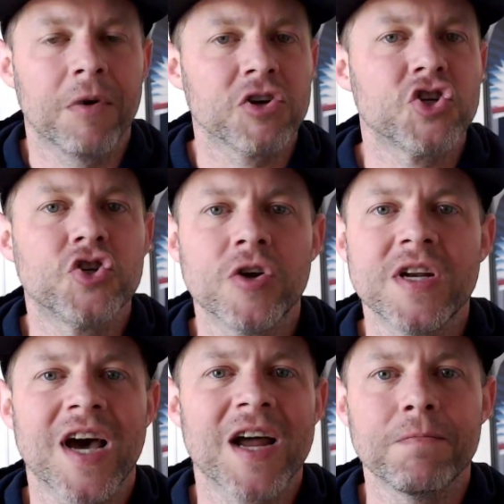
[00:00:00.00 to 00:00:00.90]
but it
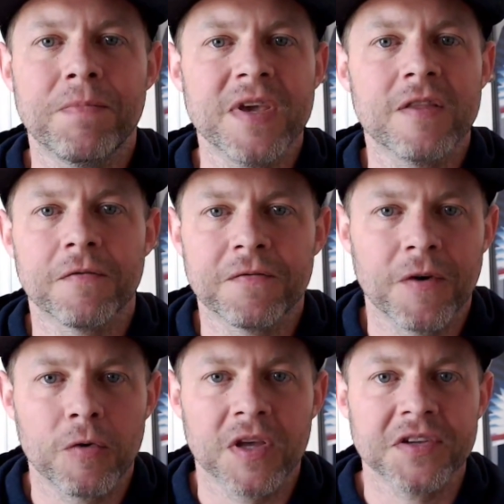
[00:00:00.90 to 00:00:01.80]
should not be the
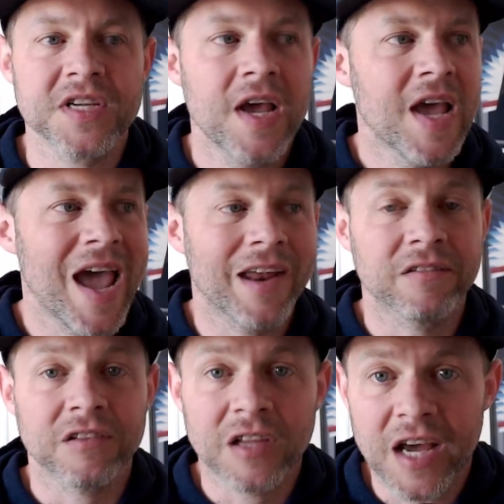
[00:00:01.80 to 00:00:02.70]
focus
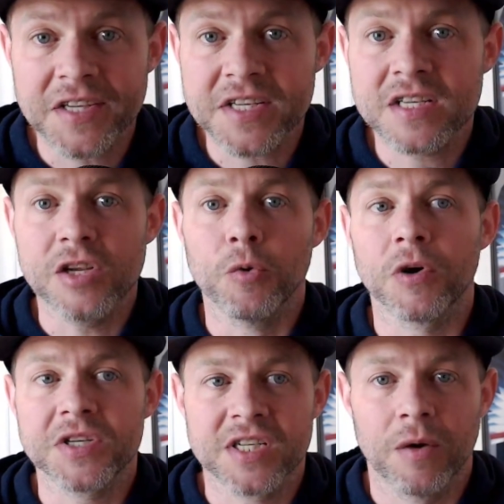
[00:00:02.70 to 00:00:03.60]
unless you
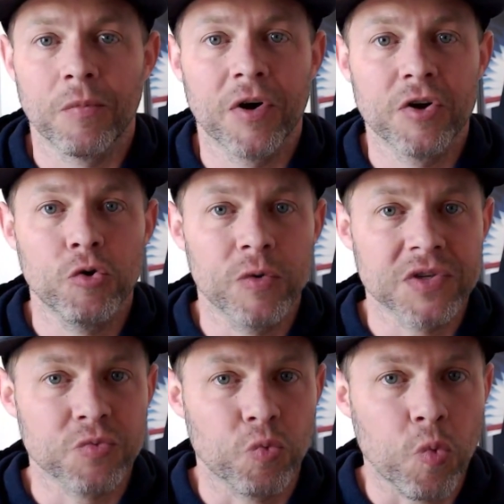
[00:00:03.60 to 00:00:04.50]
are someone who
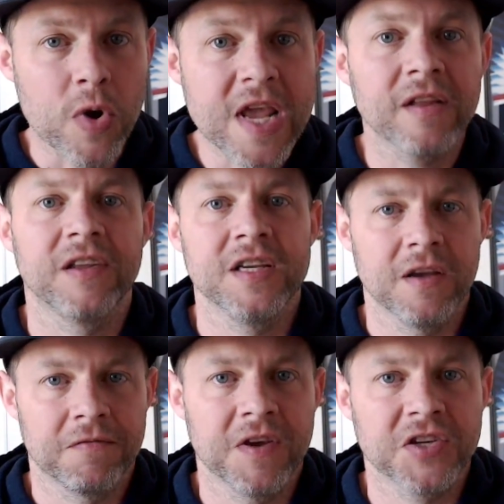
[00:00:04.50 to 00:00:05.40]
is really
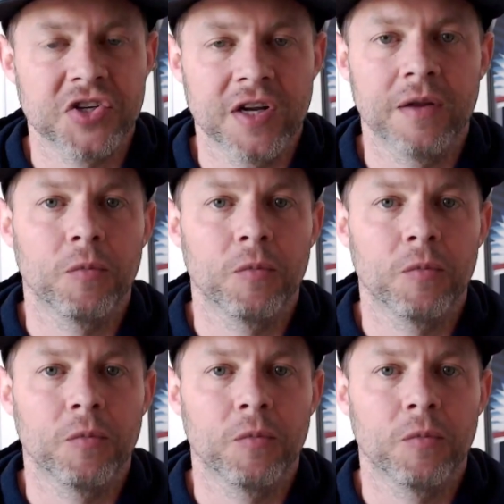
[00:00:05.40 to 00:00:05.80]
deficient.